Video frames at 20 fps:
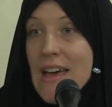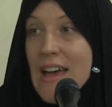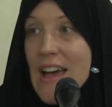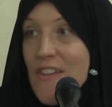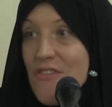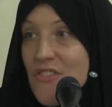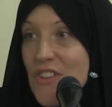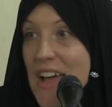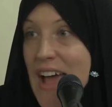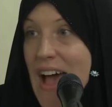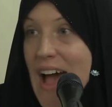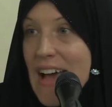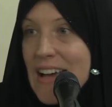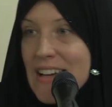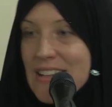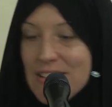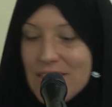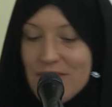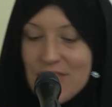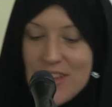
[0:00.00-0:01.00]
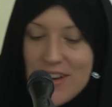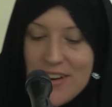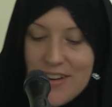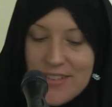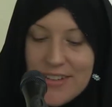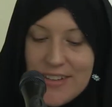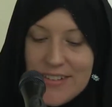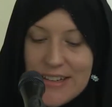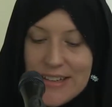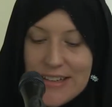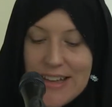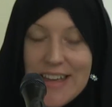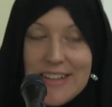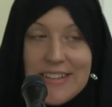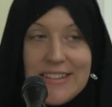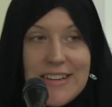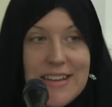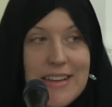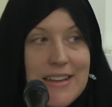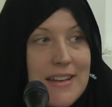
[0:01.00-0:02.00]
Every act of theirs is a
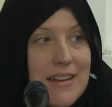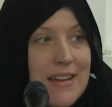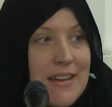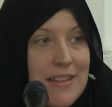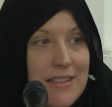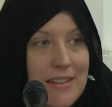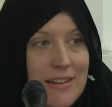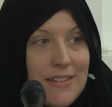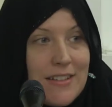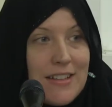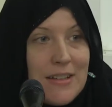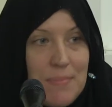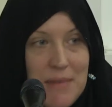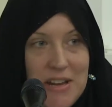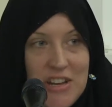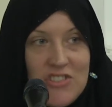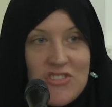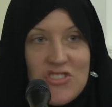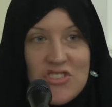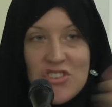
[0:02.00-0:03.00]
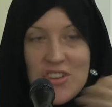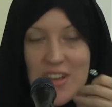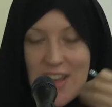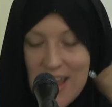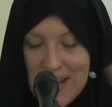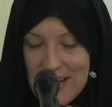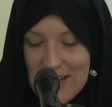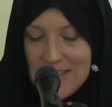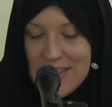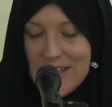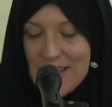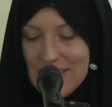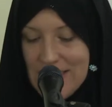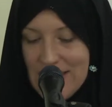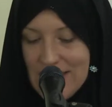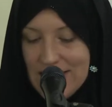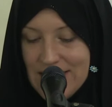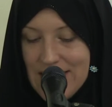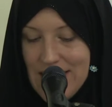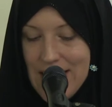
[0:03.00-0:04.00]
lesson. Their speech, anything
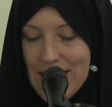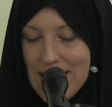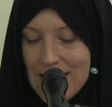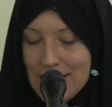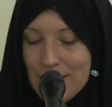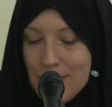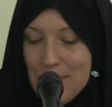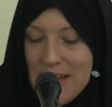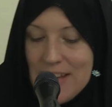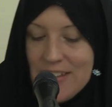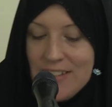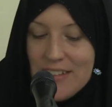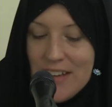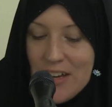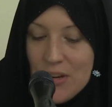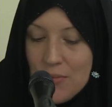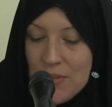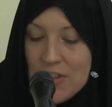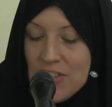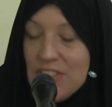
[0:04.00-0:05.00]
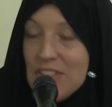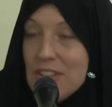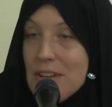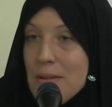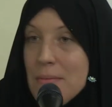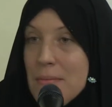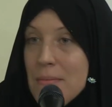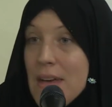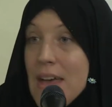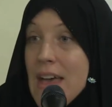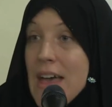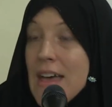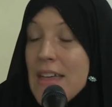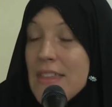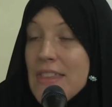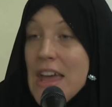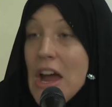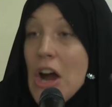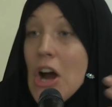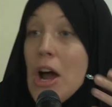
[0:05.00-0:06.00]
they say, is based on wisdom.
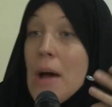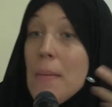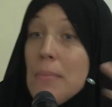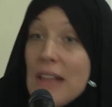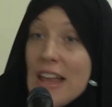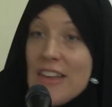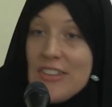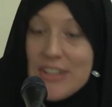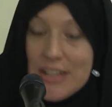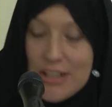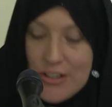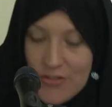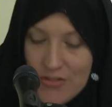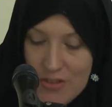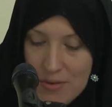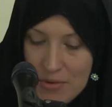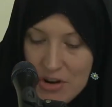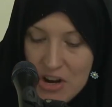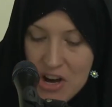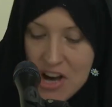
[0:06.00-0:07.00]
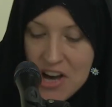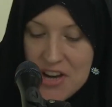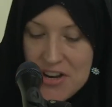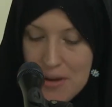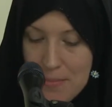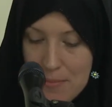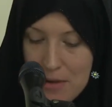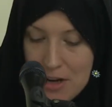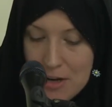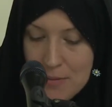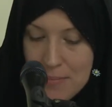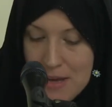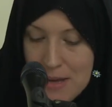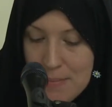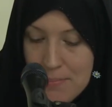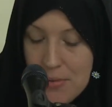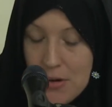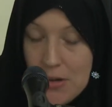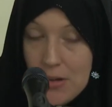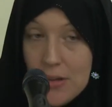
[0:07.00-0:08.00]
They are a blessing from God among
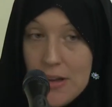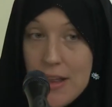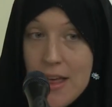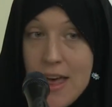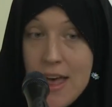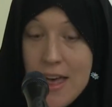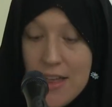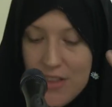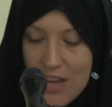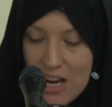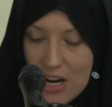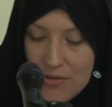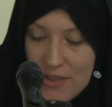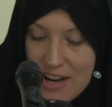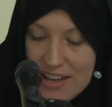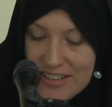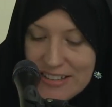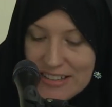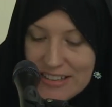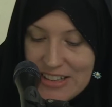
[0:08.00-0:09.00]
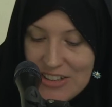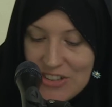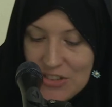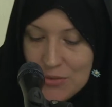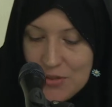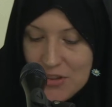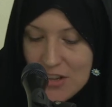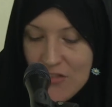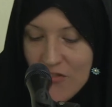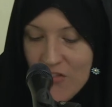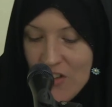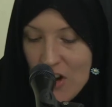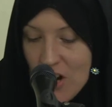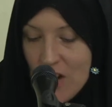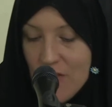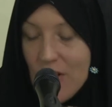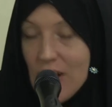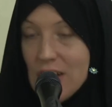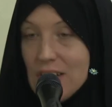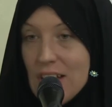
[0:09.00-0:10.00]
people. They are restless with the fear
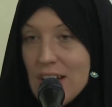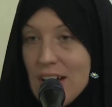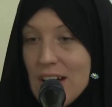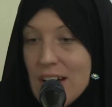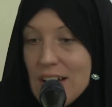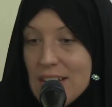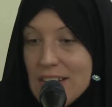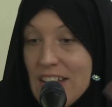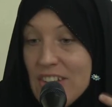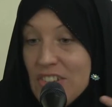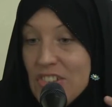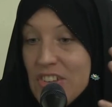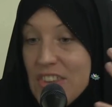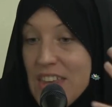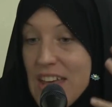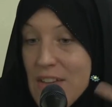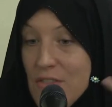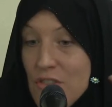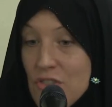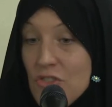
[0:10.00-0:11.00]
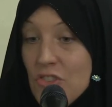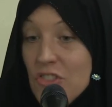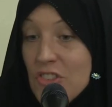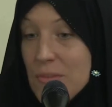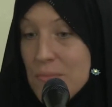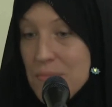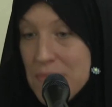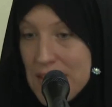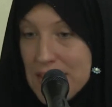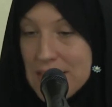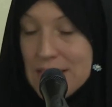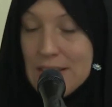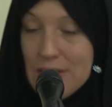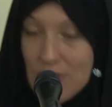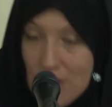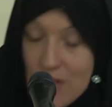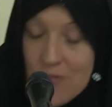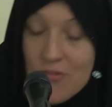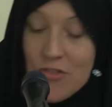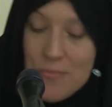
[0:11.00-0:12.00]
of Allah, lest they ever do something,
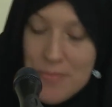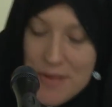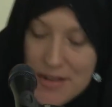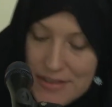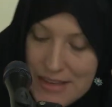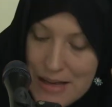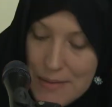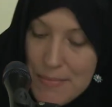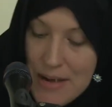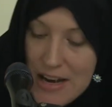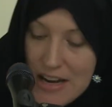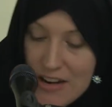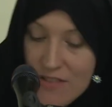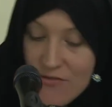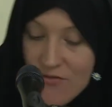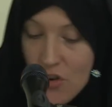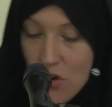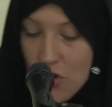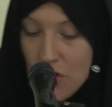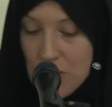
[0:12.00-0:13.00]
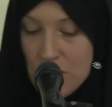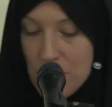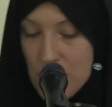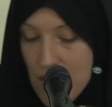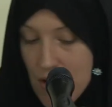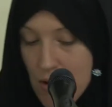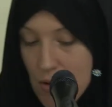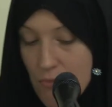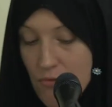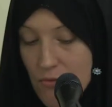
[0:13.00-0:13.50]
God forbid, that might invoke the